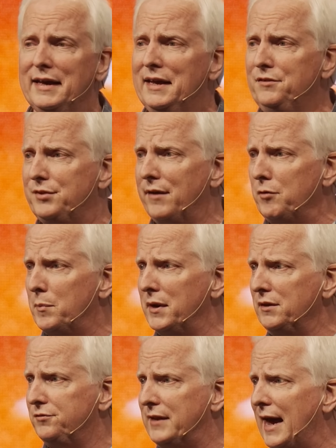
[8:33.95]
he's
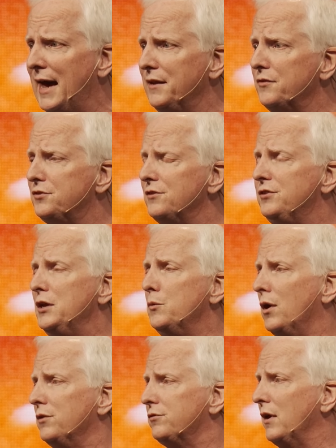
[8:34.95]
everybody's dad in the sense he
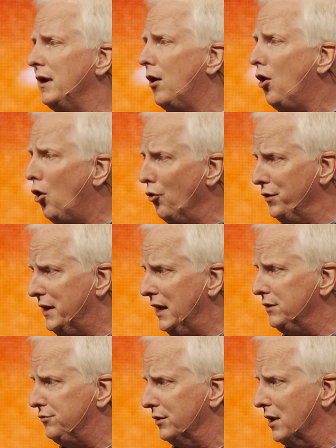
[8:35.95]
wants all the
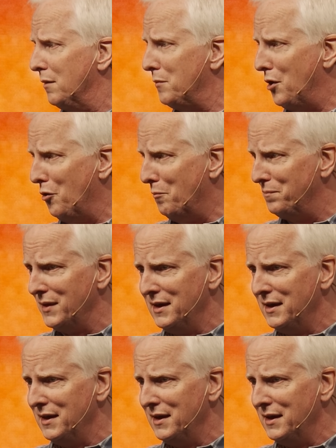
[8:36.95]
kids to come home.